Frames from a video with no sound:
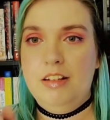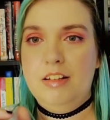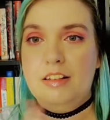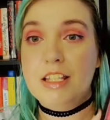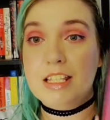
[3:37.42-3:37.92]

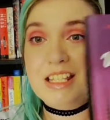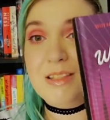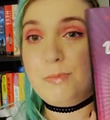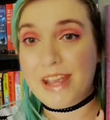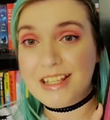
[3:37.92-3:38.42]
This is
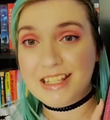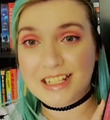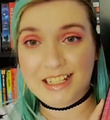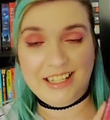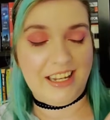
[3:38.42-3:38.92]

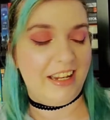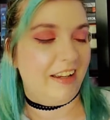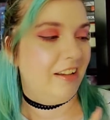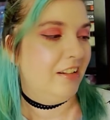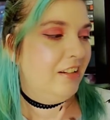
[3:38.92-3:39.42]
basically